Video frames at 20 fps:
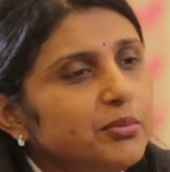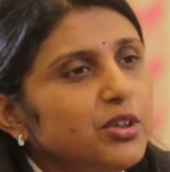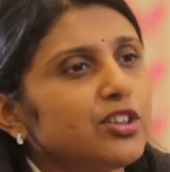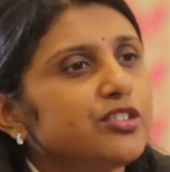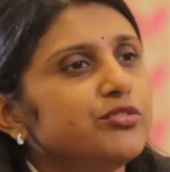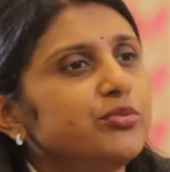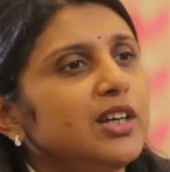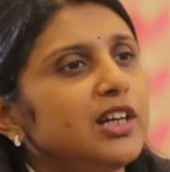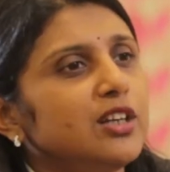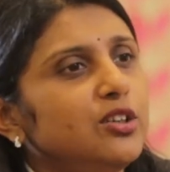
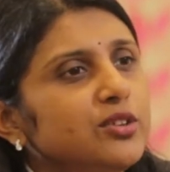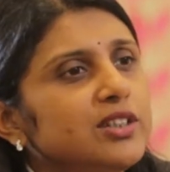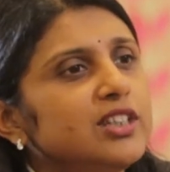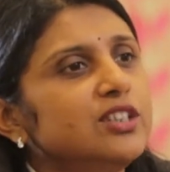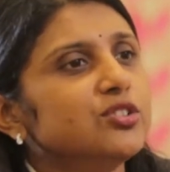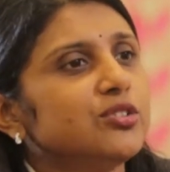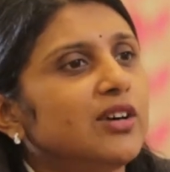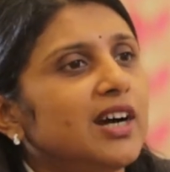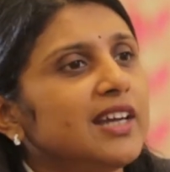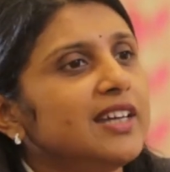Because we are
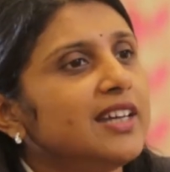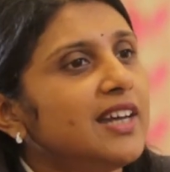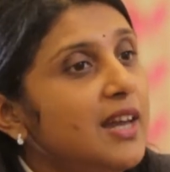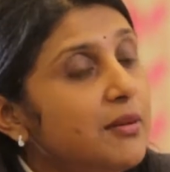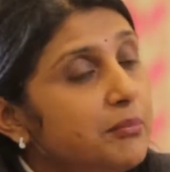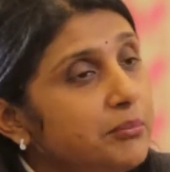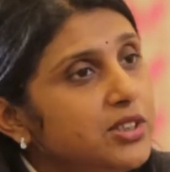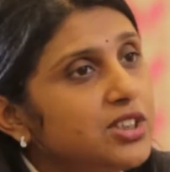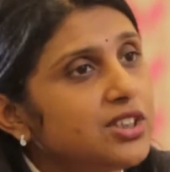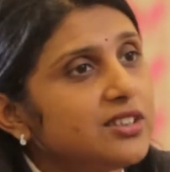looking to hire
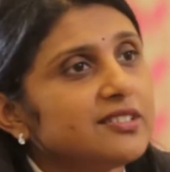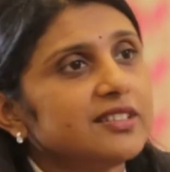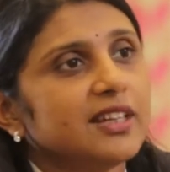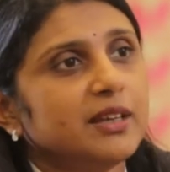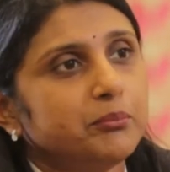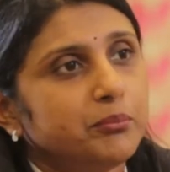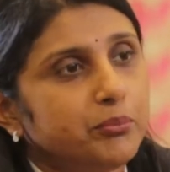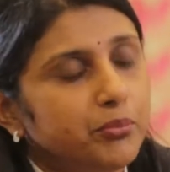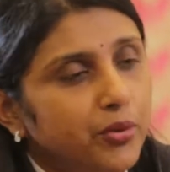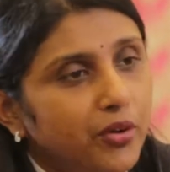ambitious
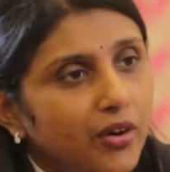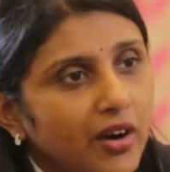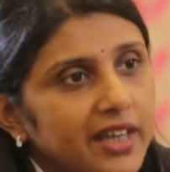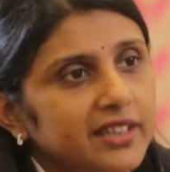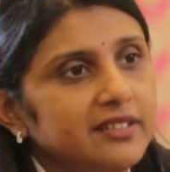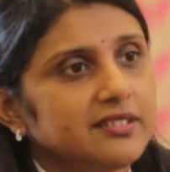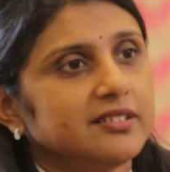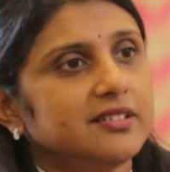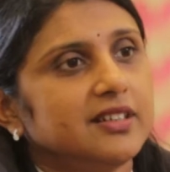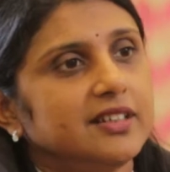and
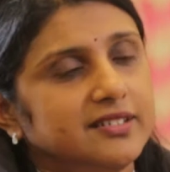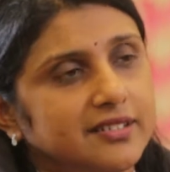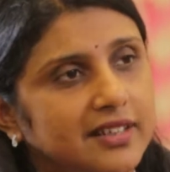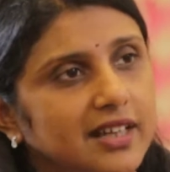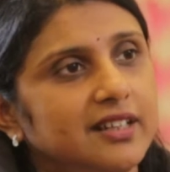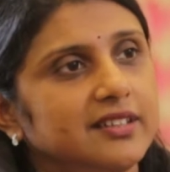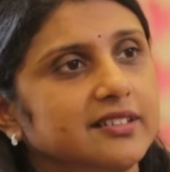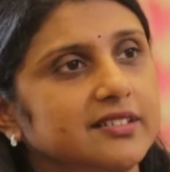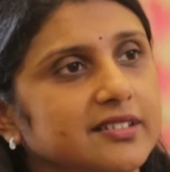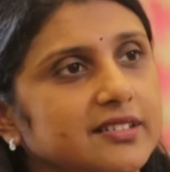bright
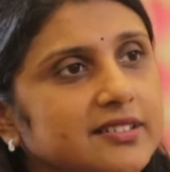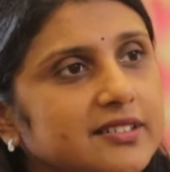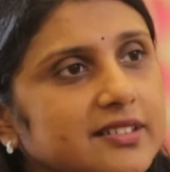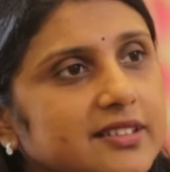talent.